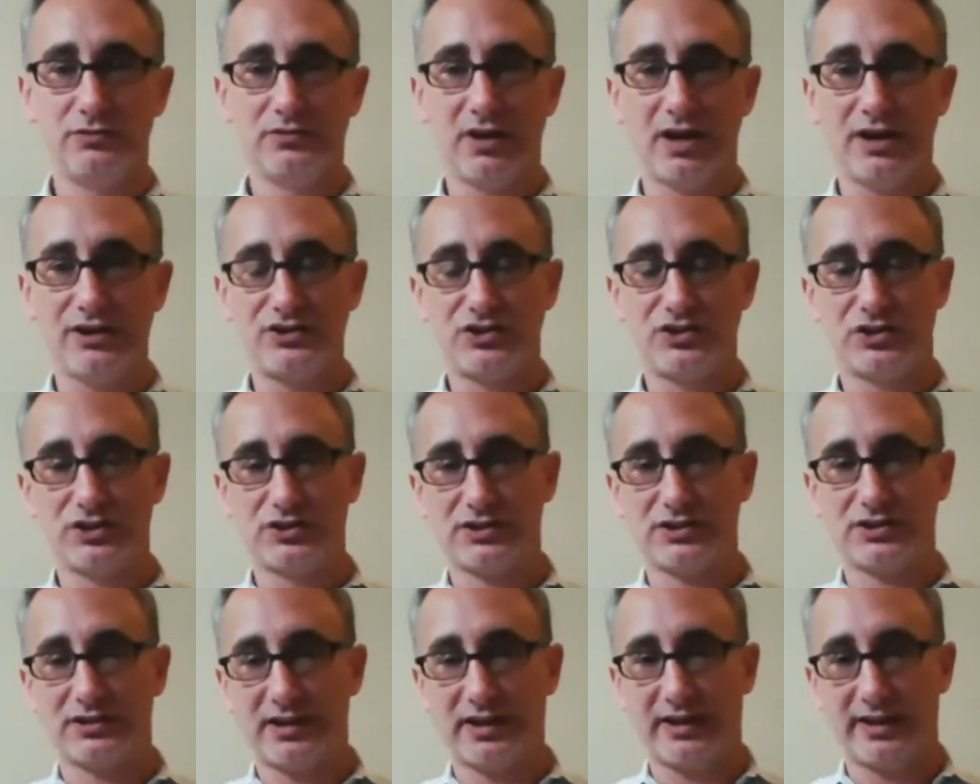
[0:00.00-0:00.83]
to not
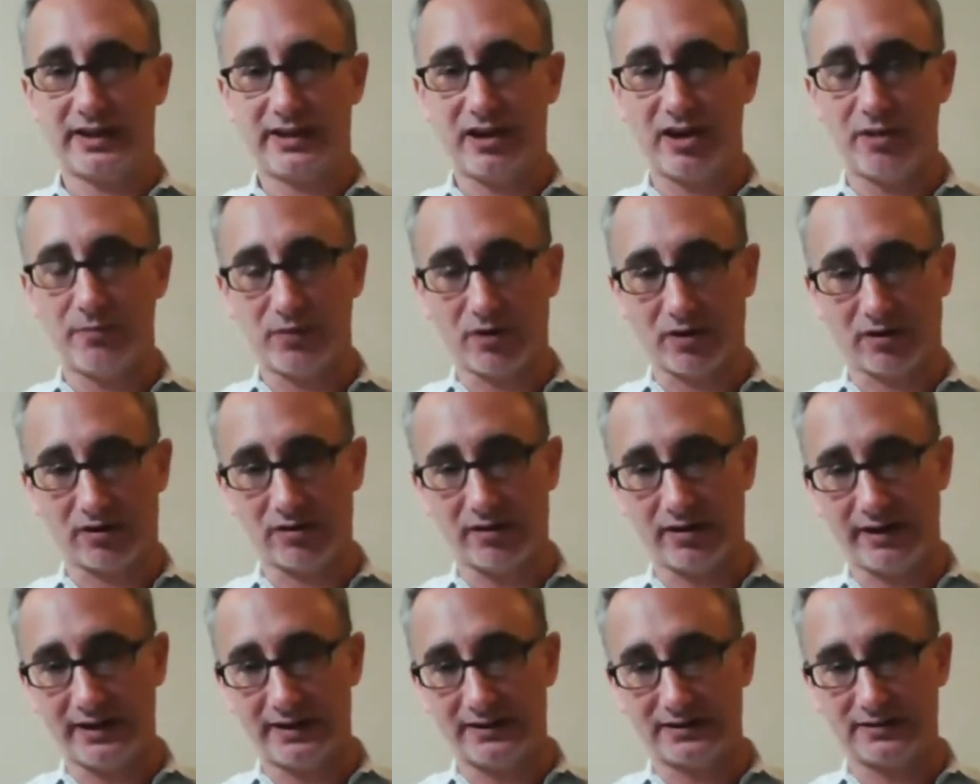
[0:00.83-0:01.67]
just help
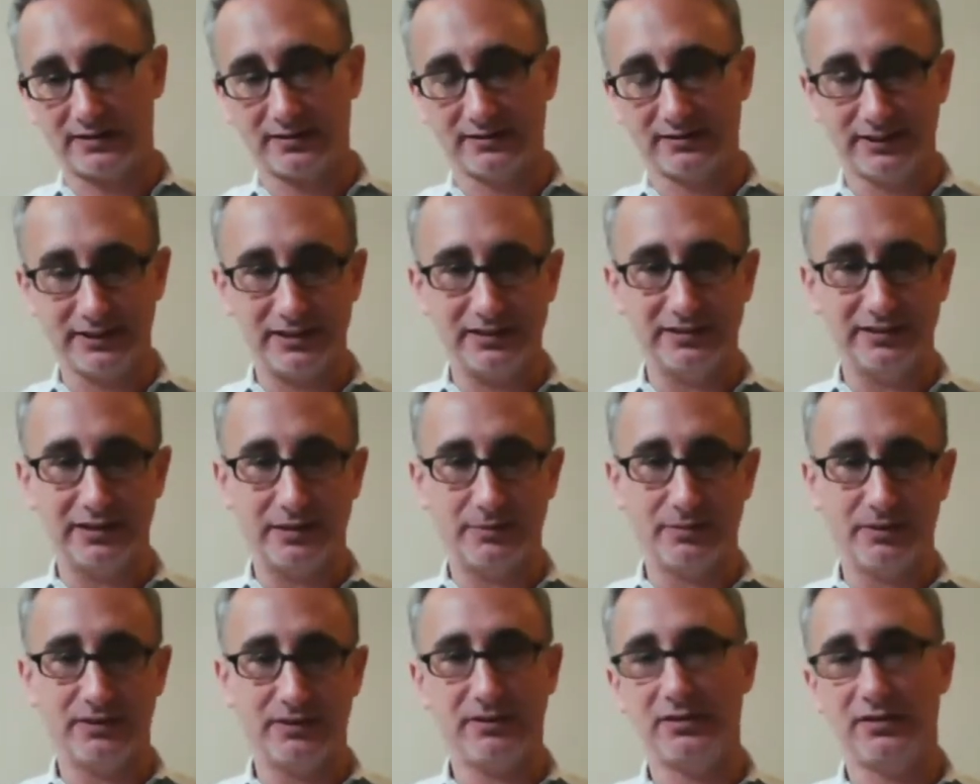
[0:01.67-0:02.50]
our clients
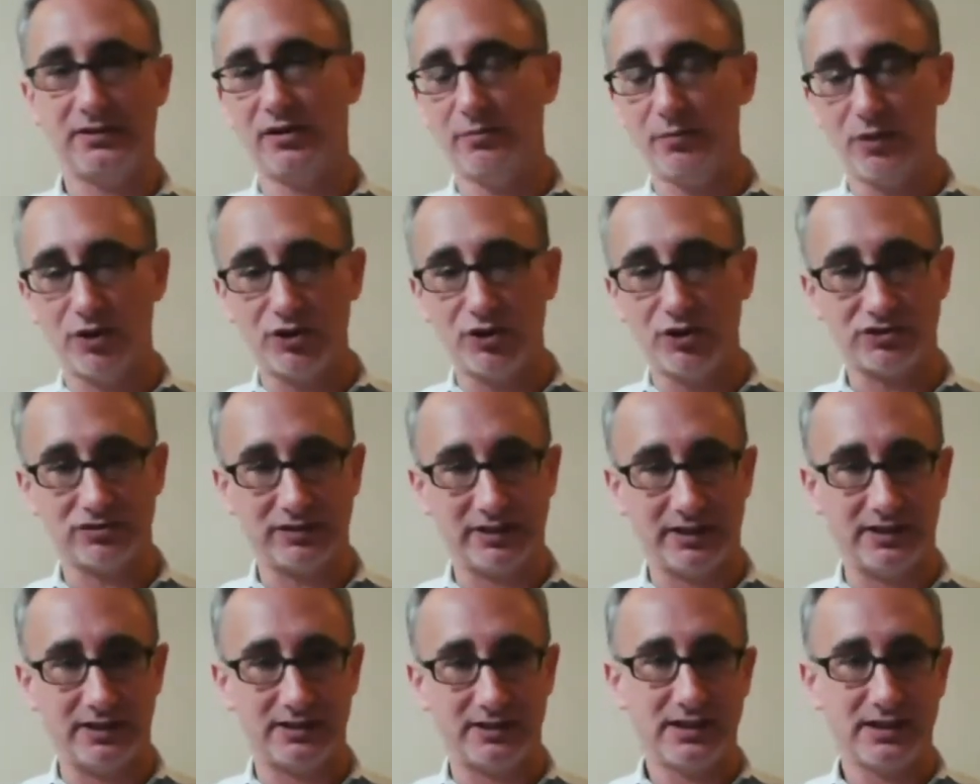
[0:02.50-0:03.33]
legally, but
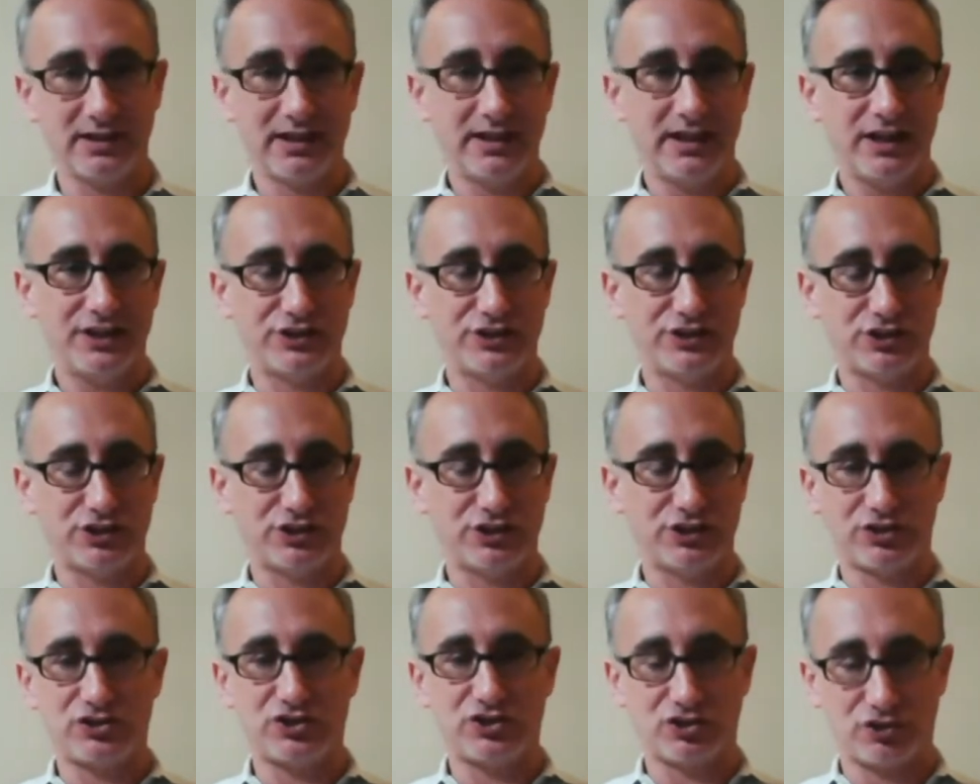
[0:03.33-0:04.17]
emotionally.
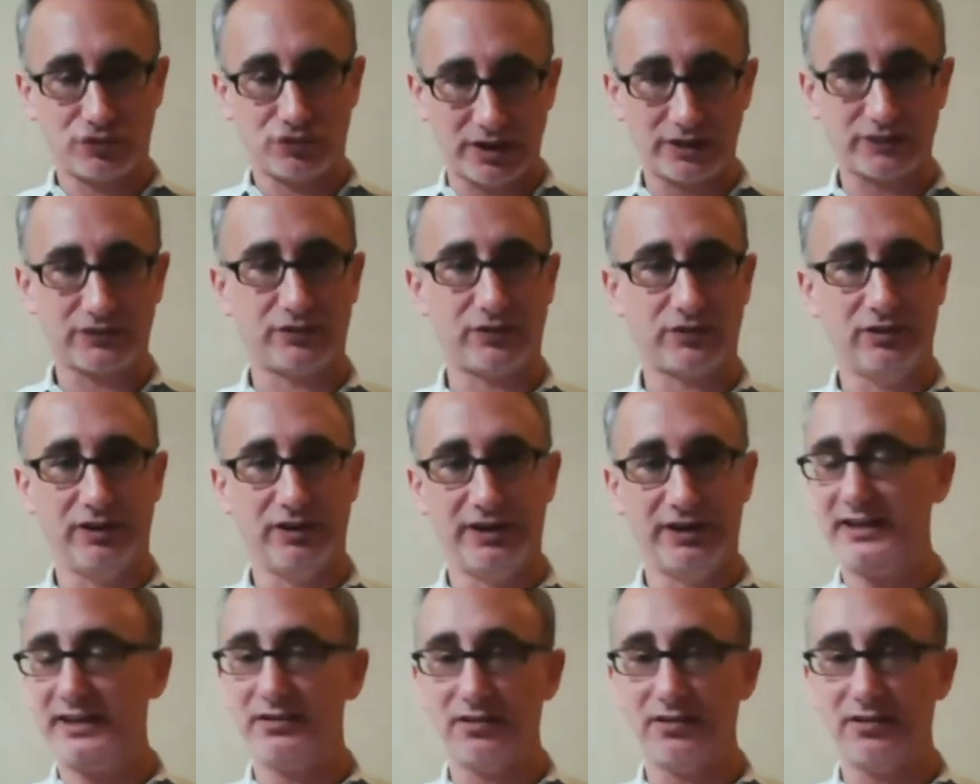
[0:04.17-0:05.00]
It's
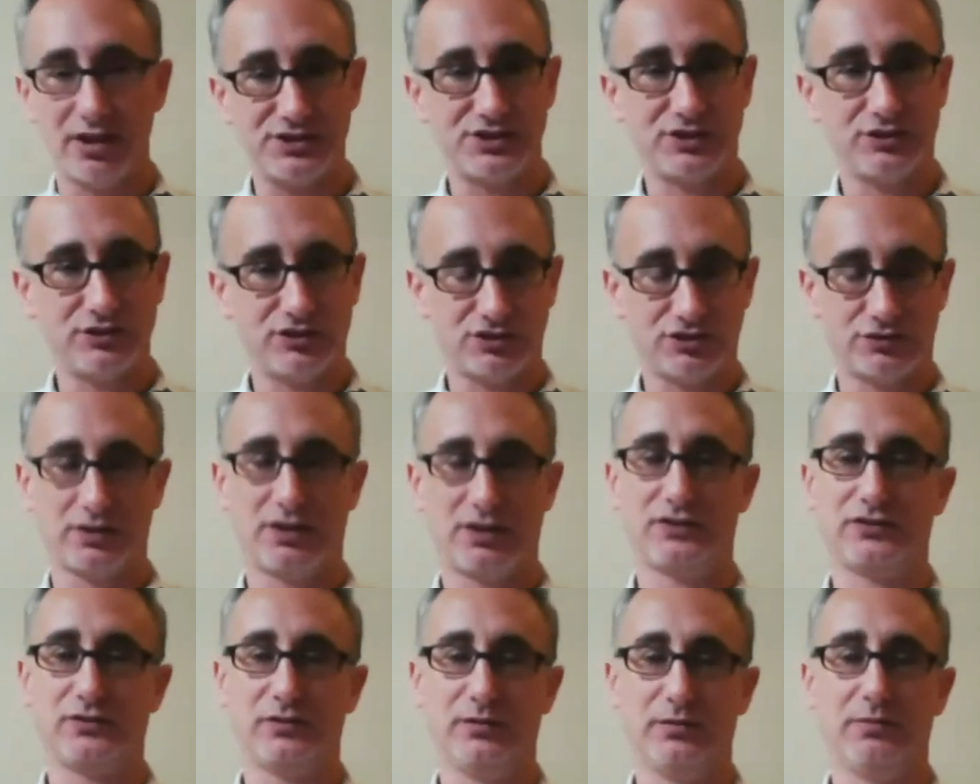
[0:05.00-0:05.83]
stressful. Any lawsuit's
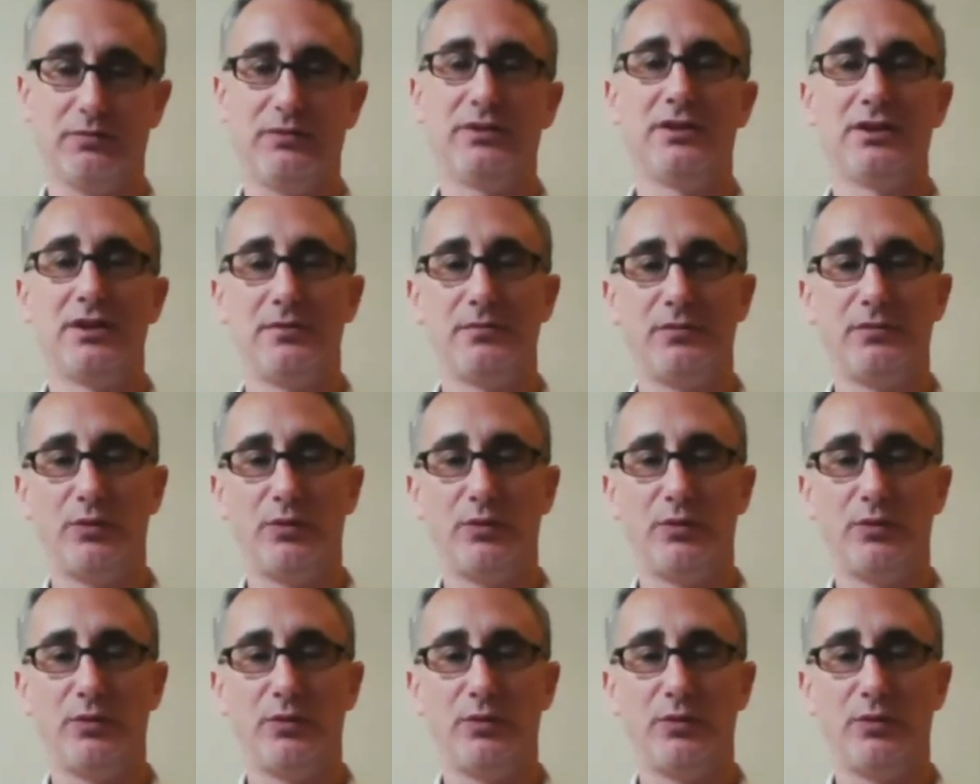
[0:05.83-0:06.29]
stressful.